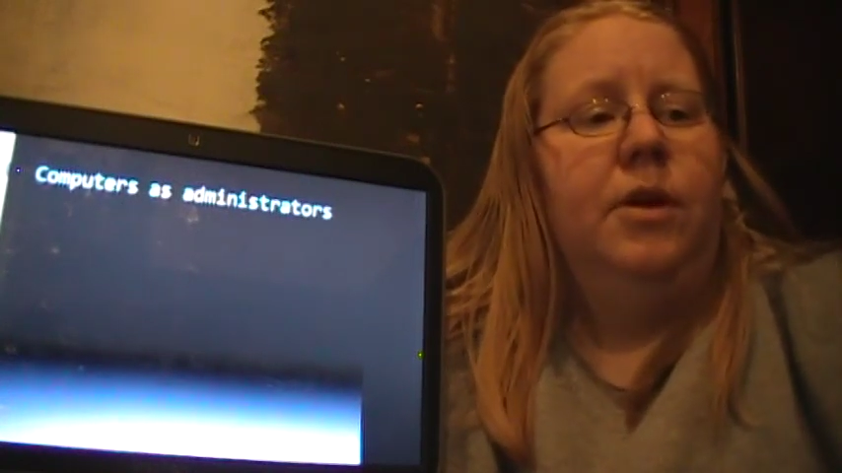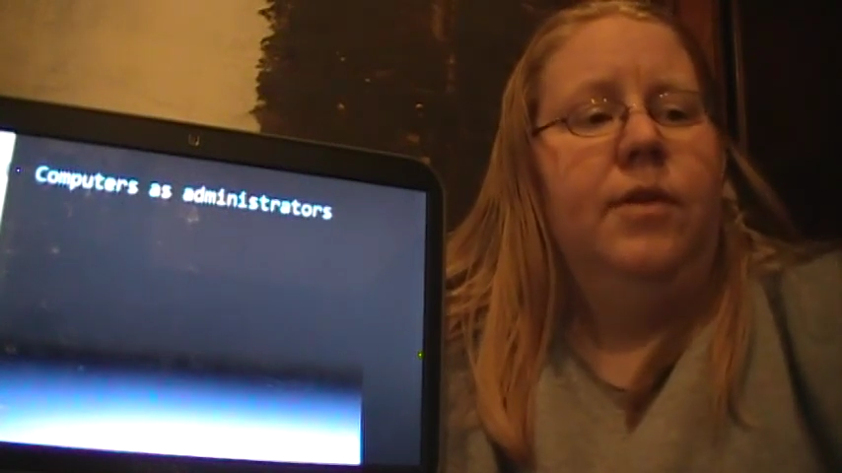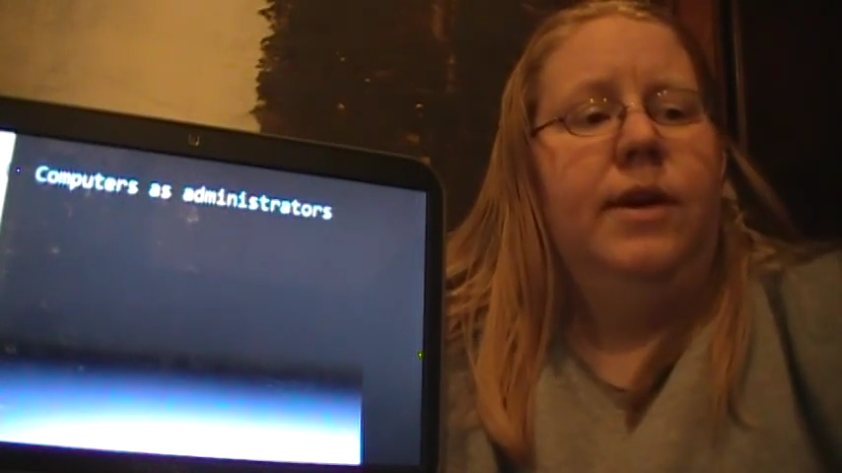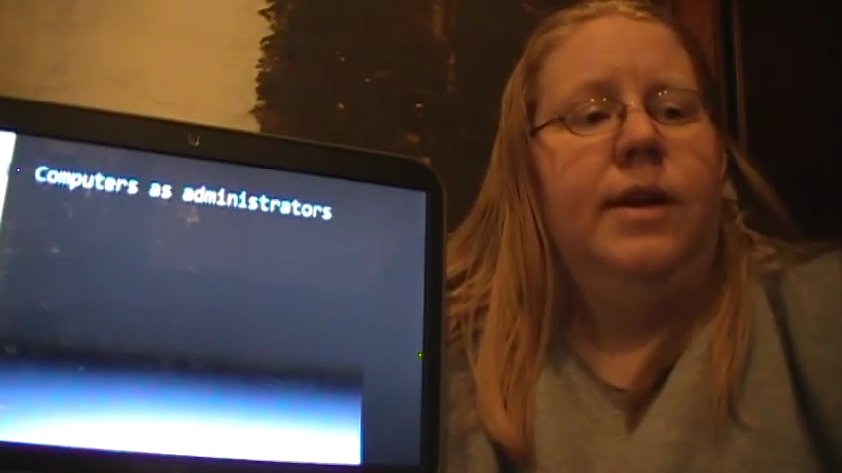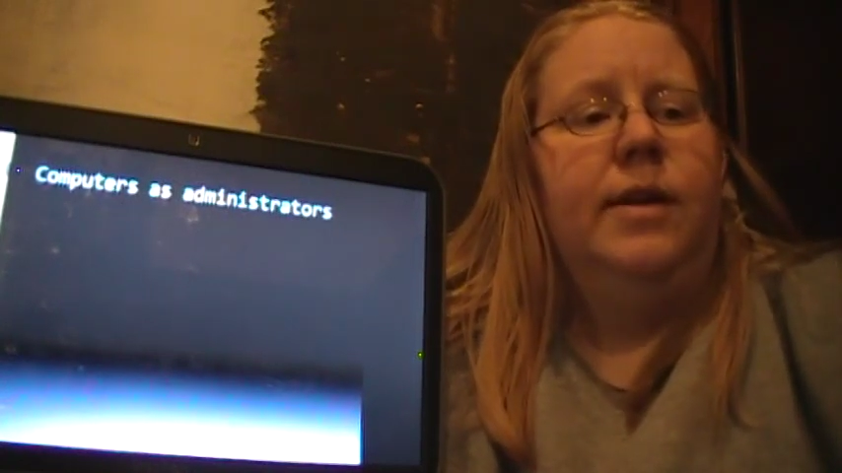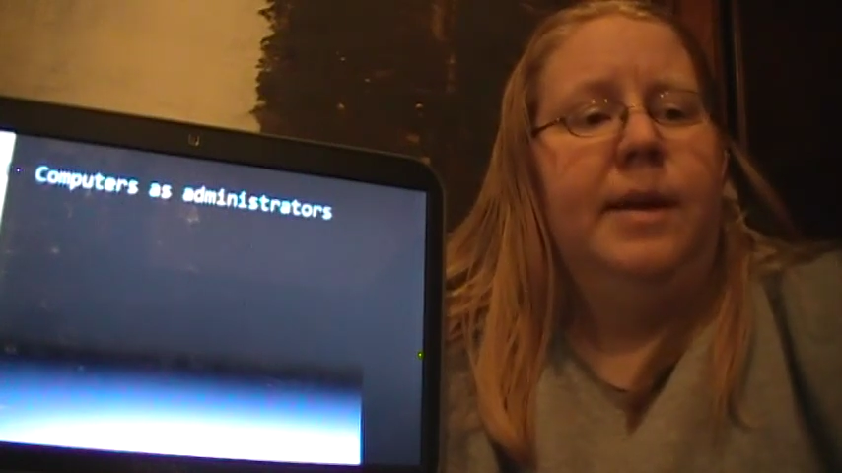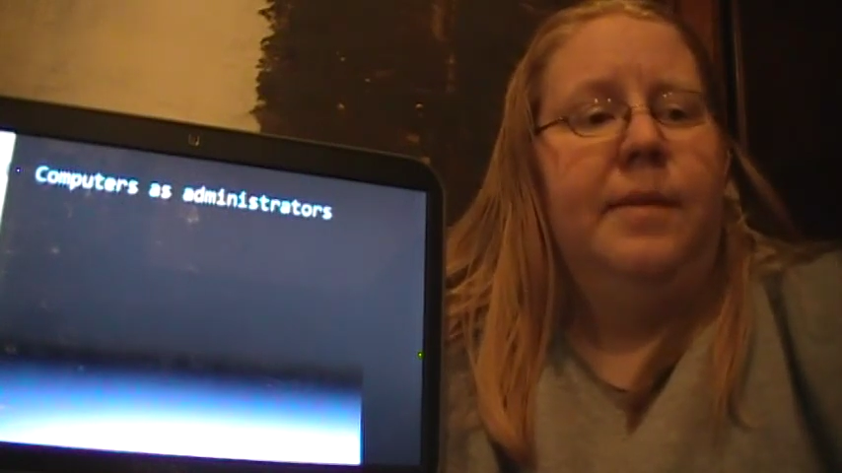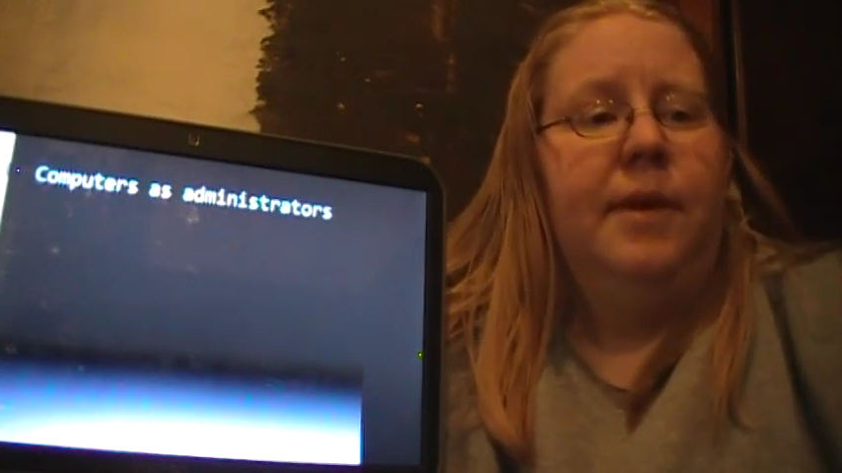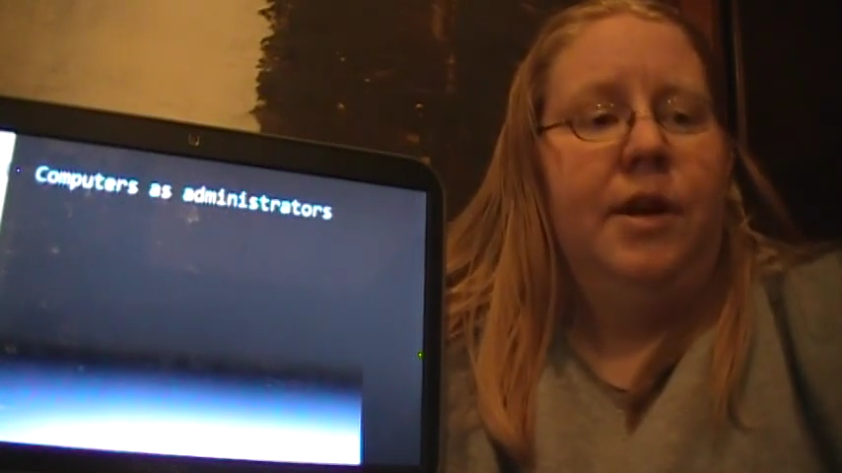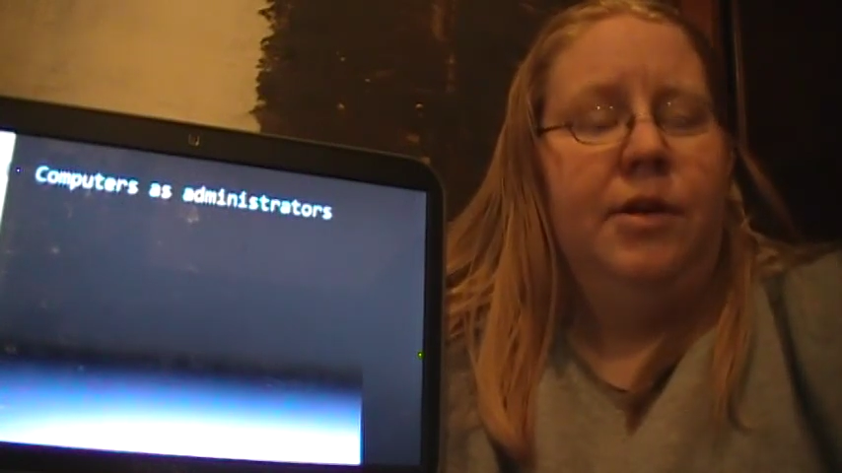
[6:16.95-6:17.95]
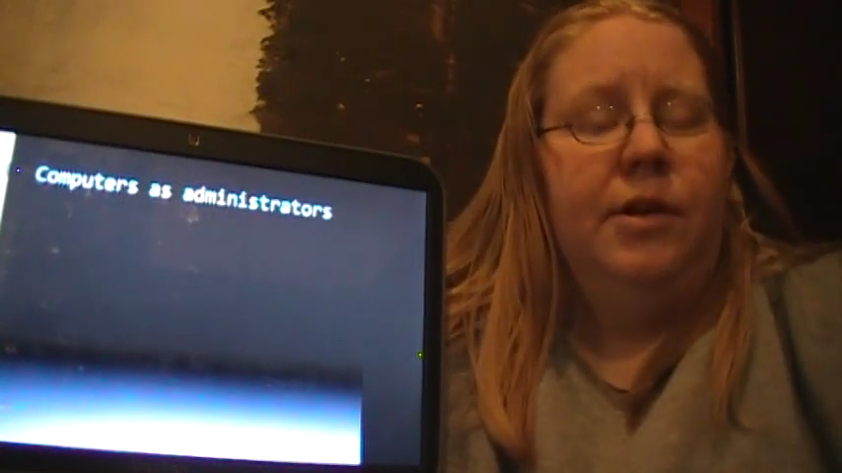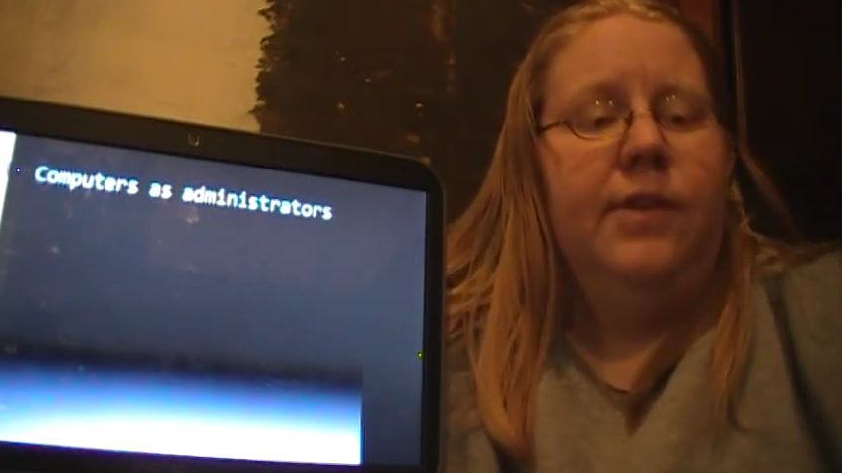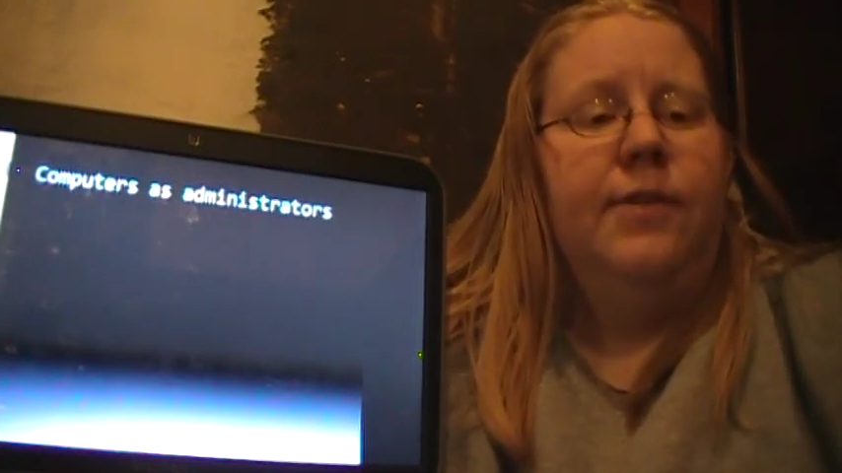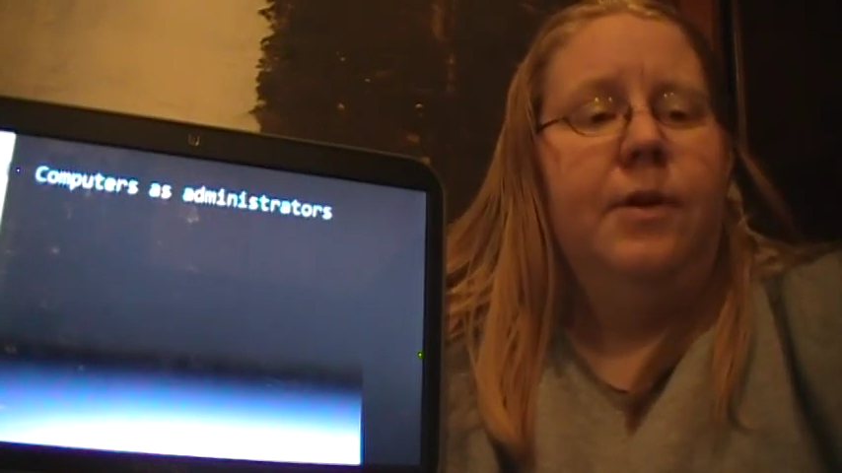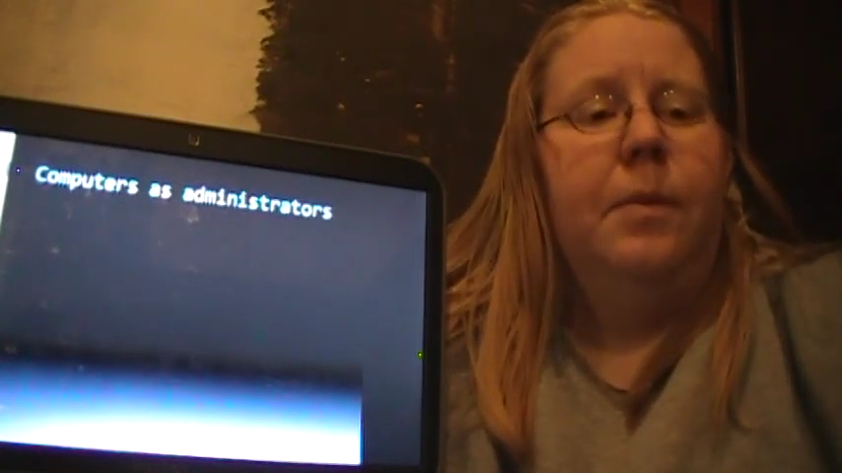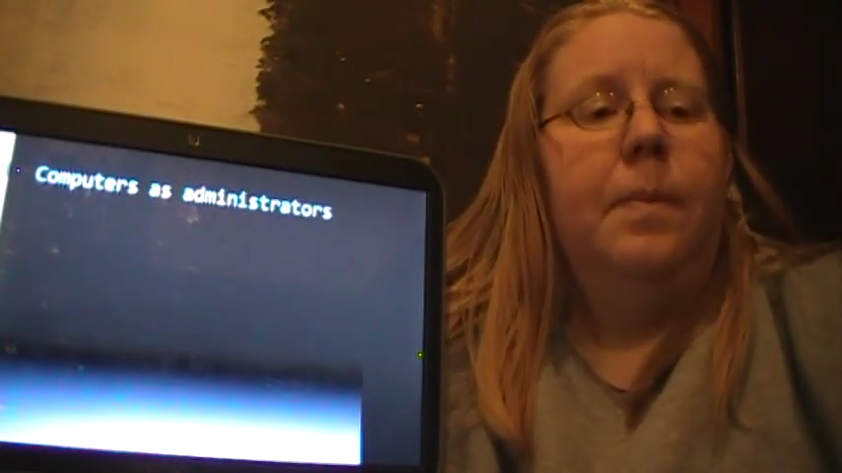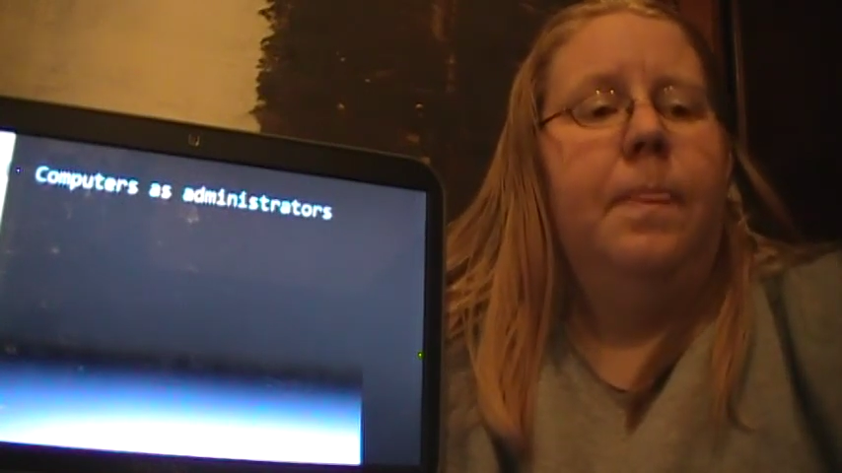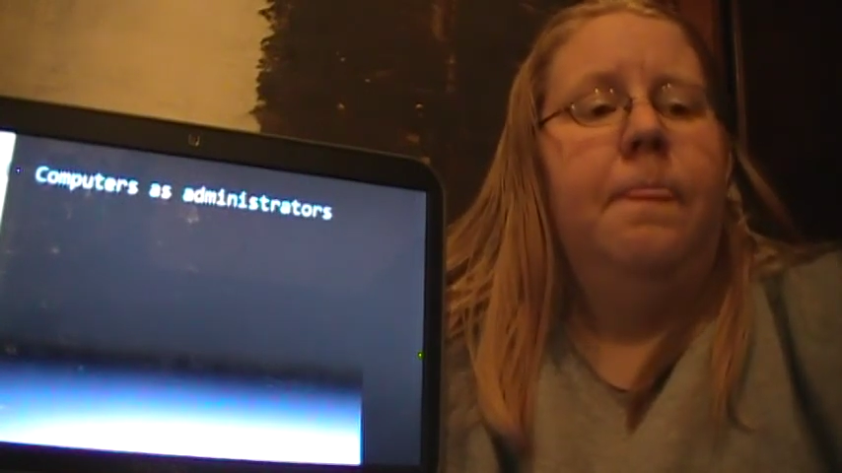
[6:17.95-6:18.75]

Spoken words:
of any type of utterance from